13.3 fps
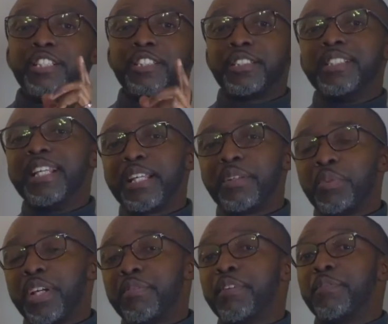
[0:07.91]
Tonight,
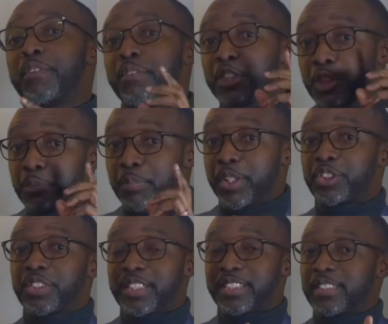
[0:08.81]
we have a very
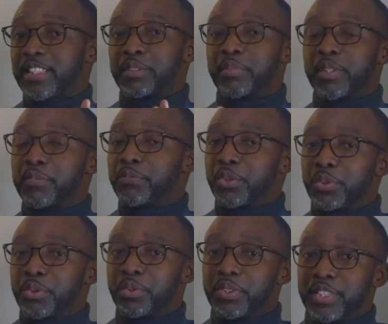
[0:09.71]
special segment for
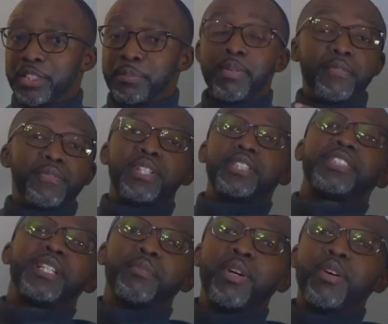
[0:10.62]
you. This is my first
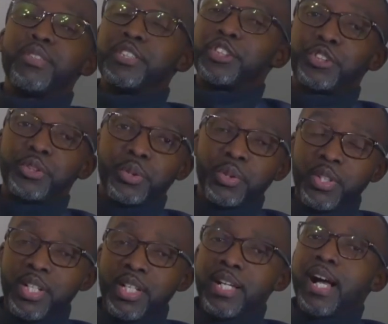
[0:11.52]
time on the show.